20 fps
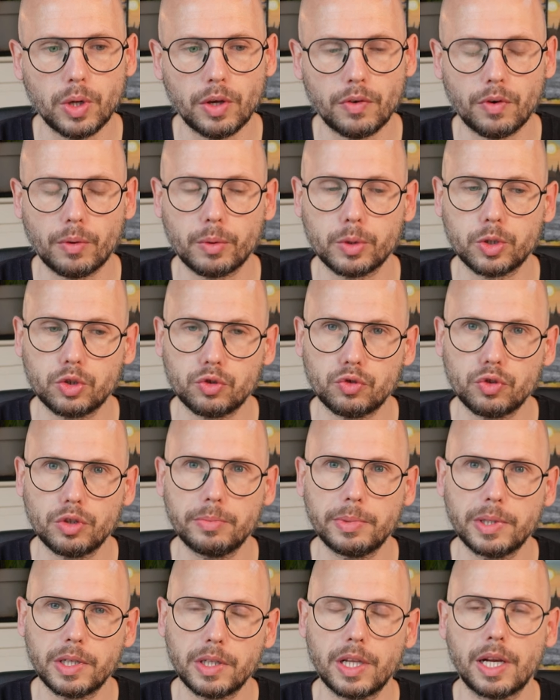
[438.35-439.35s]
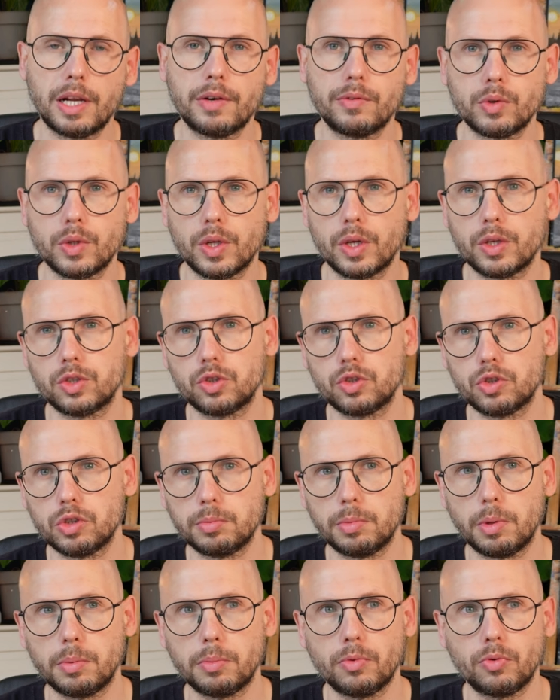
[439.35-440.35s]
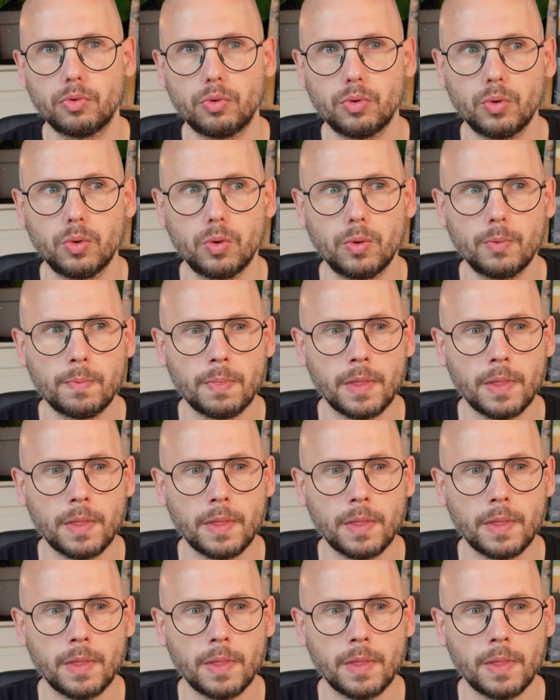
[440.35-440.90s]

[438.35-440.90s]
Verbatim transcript: if I was streaming at the level that I was streaming before.